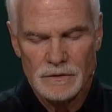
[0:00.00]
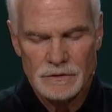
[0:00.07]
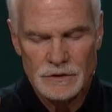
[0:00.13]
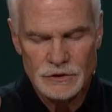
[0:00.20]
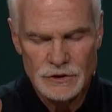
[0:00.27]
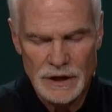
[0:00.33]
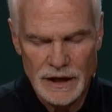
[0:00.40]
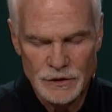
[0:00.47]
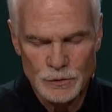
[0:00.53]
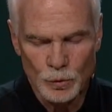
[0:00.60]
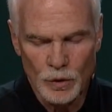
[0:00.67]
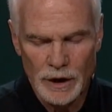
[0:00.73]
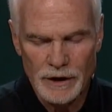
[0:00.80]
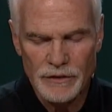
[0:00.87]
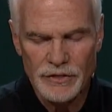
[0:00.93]
to change
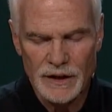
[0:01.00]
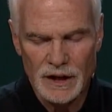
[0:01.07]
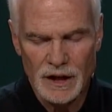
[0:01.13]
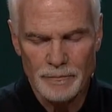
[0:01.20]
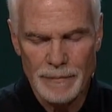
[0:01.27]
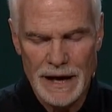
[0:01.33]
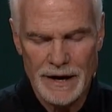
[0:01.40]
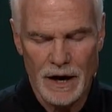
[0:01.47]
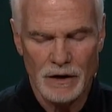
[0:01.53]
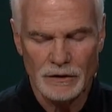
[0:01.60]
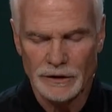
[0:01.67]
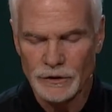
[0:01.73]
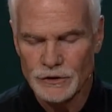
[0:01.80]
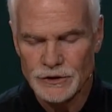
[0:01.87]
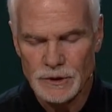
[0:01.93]
one thing about our
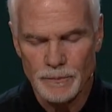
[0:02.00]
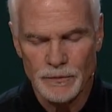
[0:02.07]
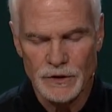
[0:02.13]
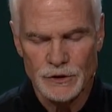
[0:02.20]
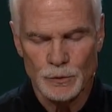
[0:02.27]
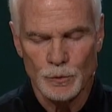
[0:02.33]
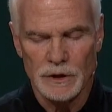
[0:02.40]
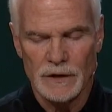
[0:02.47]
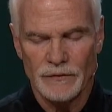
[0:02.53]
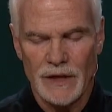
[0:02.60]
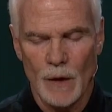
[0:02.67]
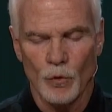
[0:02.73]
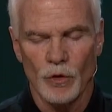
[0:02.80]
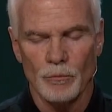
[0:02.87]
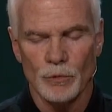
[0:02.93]
leadership this week
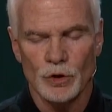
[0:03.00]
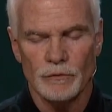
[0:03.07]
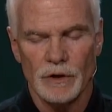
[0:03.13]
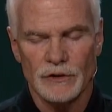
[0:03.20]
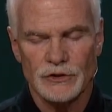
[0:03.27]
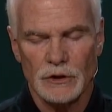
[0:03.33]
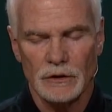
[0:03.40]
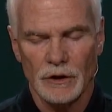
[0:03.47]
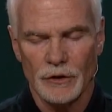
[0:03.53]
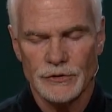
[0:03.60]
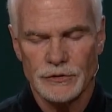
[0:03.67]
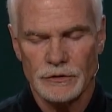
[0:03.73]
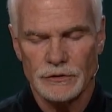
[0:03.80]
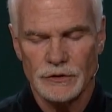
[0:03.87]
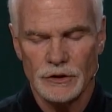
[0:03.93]
that will move us
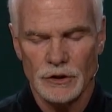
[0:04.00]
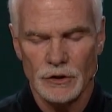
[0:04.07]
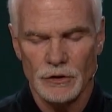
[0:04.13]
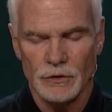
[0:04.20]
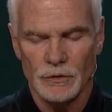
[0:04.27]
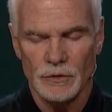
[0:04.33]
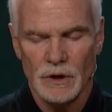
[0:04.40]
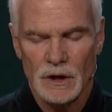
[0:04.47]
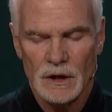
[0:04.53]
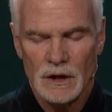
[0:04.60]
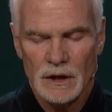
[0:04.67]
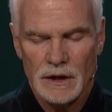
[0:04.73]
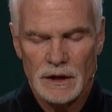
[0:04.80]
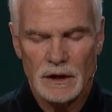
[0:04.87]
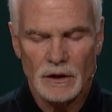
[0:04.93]
closer to you
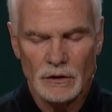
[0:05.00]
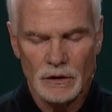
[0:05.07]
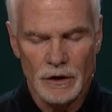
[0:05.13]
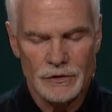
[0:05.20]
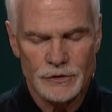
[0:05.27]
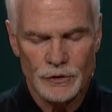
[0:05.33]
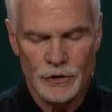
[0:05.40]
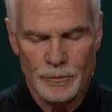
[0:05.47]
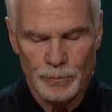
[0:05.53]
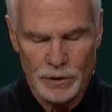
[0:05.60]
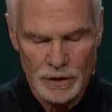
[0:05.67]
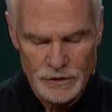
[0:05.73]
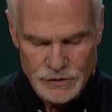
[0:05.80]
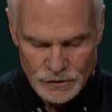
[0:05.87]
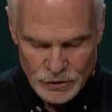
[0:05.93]
and closer to the
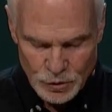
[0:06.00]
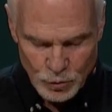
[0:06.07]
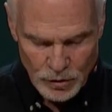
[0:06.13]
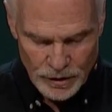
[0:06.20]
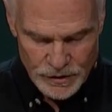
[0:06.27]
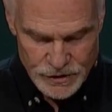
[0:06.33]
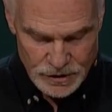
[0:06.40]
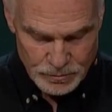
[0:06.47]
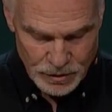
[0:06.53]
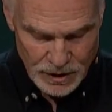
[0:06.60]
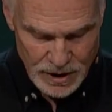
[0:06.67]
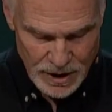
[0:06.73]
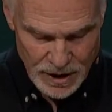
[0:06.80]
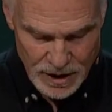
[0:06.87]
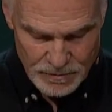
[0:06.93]
person you want us to
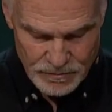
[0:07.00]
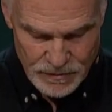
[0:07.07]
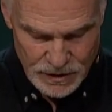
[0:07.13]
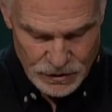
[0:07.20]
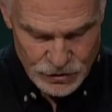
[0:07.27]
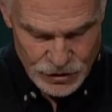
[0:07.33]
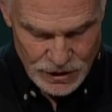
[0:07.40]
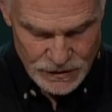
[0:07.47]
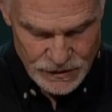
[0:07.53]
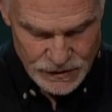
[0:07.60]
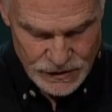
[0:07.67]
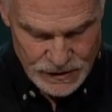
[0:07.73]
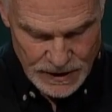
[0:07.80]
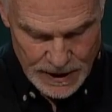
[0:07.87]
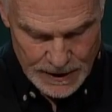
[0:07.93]
become. In
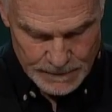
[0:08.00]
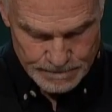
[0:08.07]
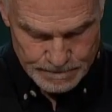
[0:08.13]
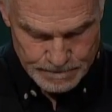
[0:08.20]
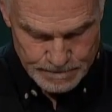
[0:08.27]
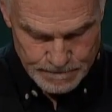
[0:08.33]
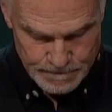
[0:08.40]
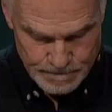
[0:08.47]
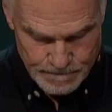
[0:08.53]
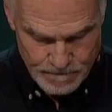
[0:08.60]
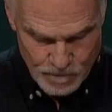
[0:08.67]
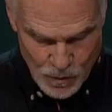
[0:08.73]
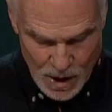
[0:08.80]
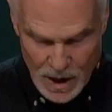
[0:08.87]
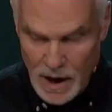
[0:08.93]
Jesus' name,
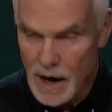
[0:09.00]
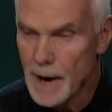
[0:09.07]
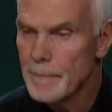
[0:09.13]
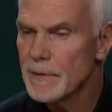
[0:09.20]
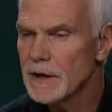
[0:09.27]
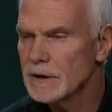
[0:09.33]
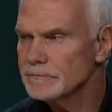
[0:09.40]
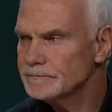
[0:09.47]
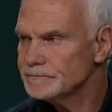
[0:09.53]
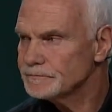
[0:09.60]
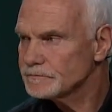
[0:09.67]
amen.